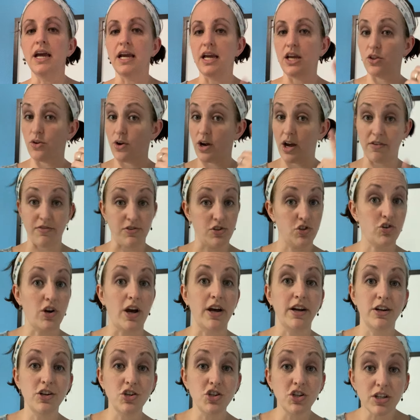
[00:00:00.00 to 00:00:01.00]
either have a
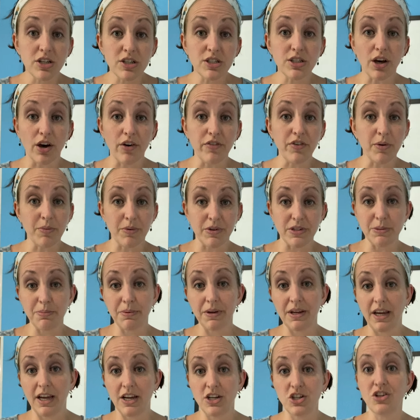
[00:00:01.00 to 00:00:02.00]
strategy to solve your
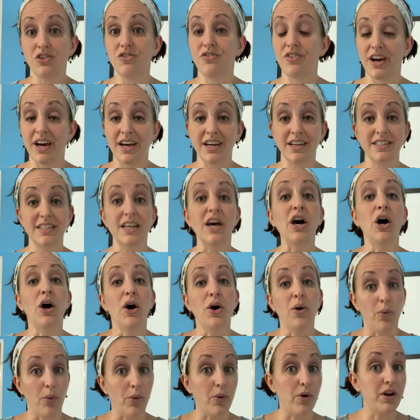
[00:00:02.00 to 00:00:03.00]
multiplication facts,
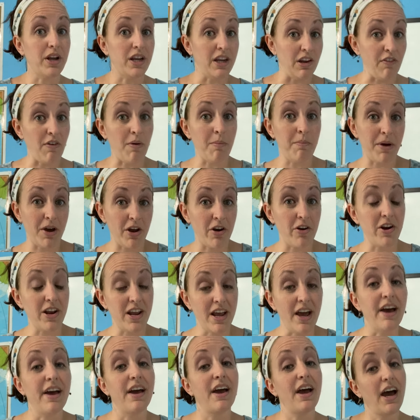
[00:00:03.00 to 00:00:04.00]
or even better
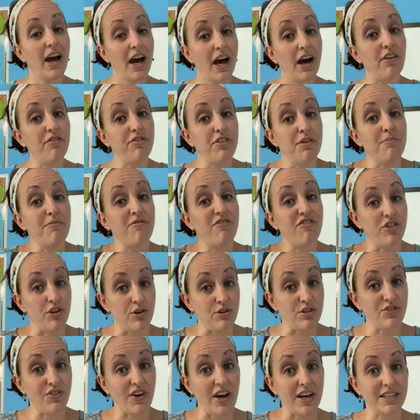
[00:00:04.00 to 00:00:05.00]
yet, have
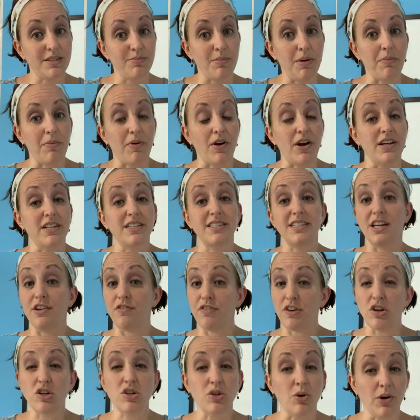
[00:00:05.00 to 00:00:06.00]
those facts memorized.
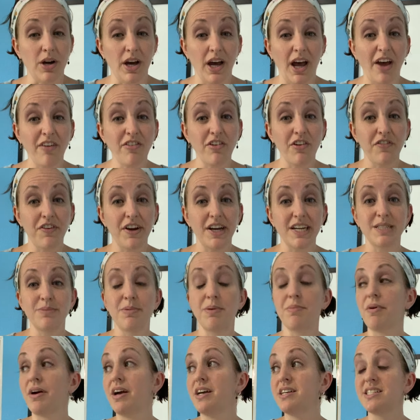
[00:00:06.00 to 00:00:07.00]
If you don't have your facts
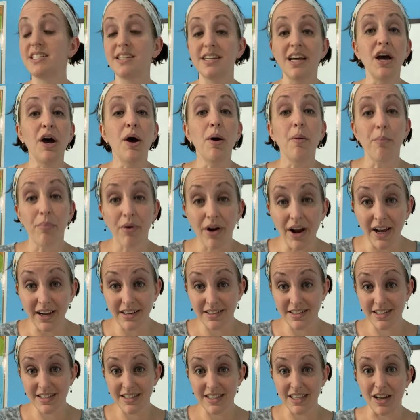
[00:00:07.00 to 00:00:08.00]
memorized,
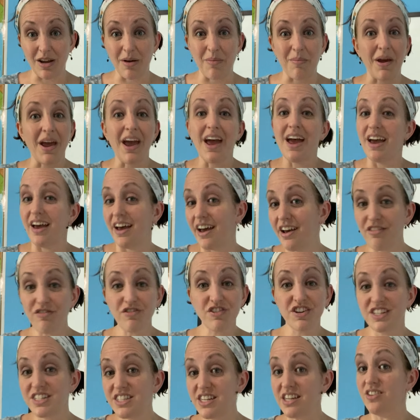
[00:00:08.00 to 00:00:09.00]
practice them
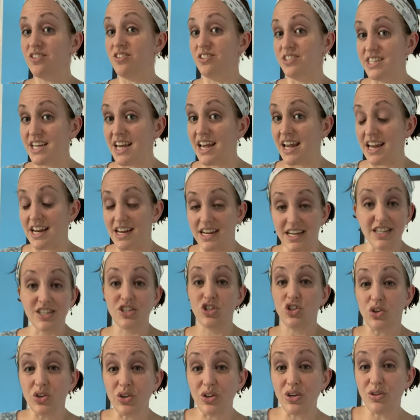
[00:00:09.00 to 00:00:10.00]
every single day
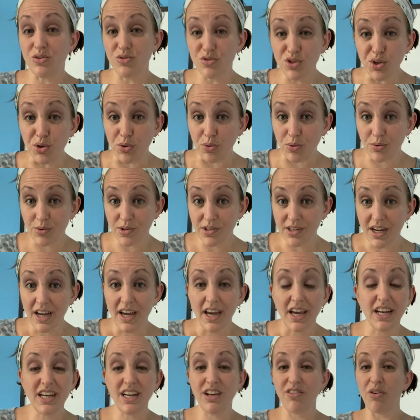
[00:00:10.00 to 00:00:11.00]
until you do.
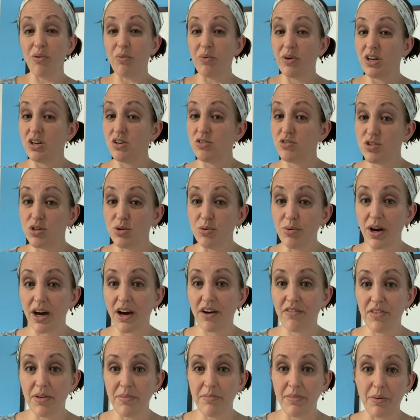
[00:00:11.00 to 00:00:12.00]
And even when you do
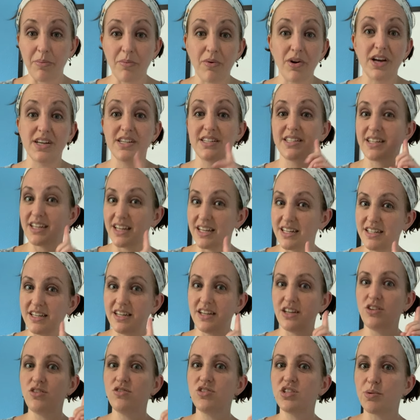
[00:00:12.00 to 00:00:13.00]
have them memorized,
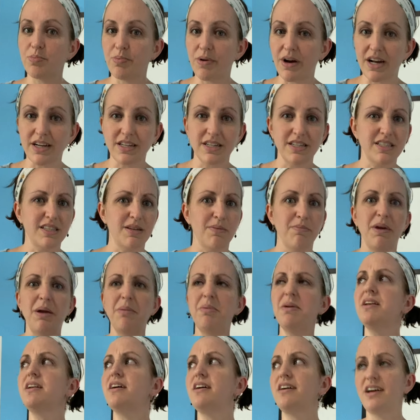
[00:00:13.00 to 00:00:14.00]
continue to practice them.
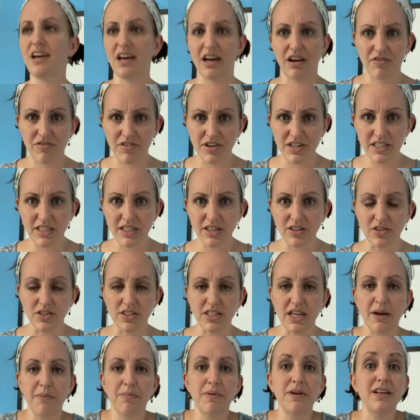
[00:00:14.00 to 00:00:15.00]
Maybe not every single
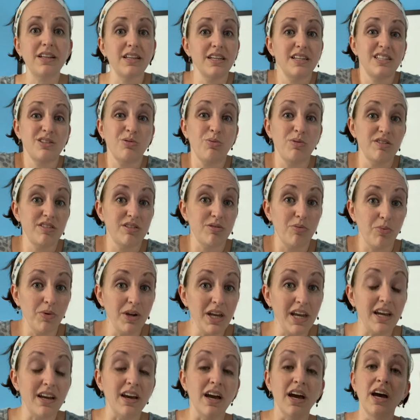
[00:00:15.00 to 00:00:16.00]
day, but at least once a
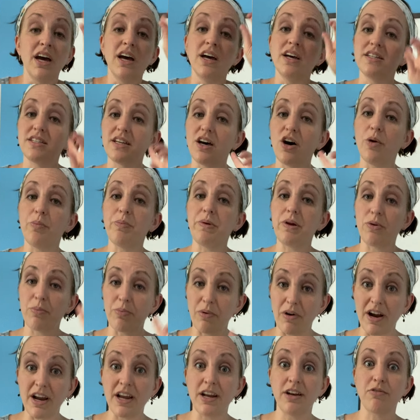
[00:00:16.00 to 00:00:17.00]
week, to help your
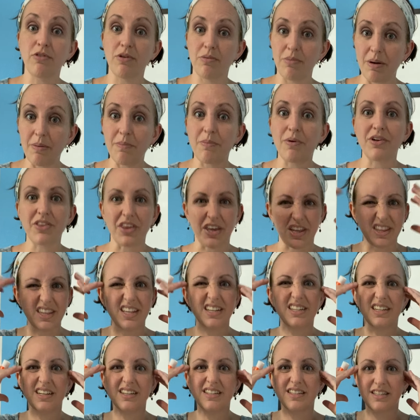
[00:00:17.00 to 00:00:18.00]
brain remember that
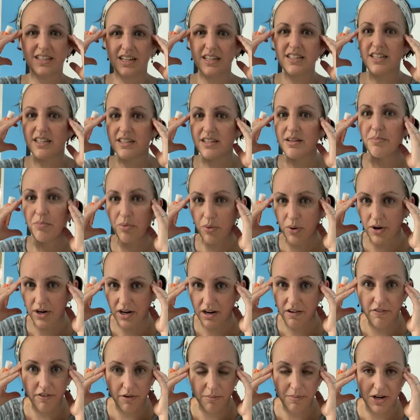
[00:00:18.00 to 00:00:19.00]
this is
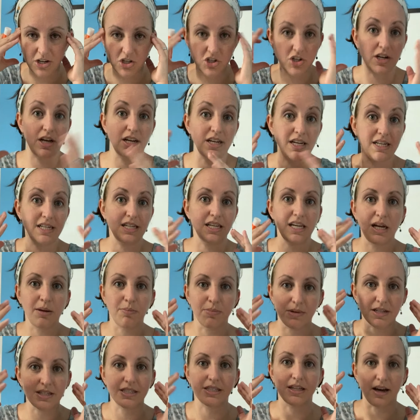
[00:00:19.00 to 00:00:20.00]
important information. I need to
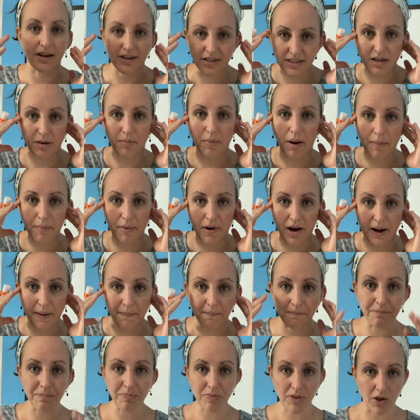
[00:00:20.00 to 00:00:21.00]
keep this locked in my
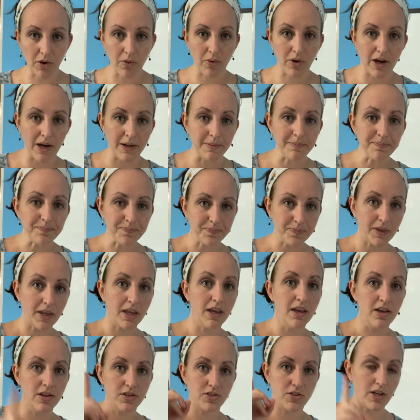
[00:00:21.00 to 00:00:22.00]
brain. Okay?
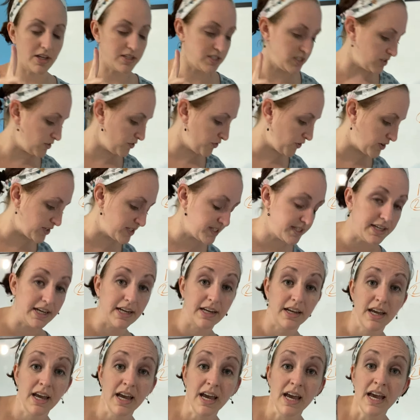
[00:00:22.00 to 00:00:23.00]
So that's the first
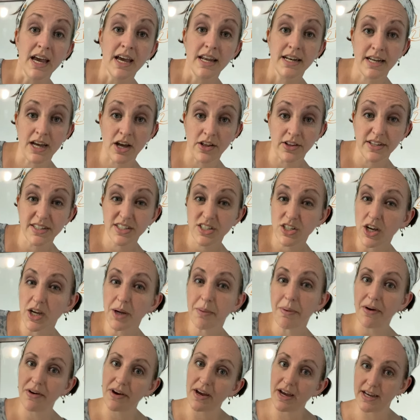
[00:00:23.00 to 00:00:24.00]
thing. Now let's talk
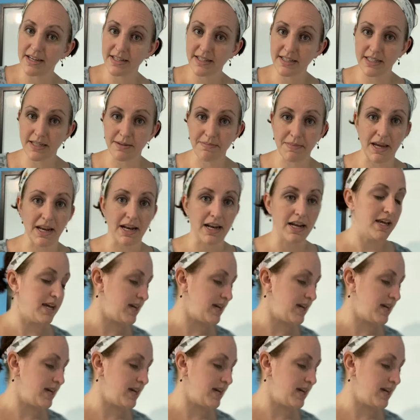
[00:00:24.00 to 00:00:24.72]
about estimating.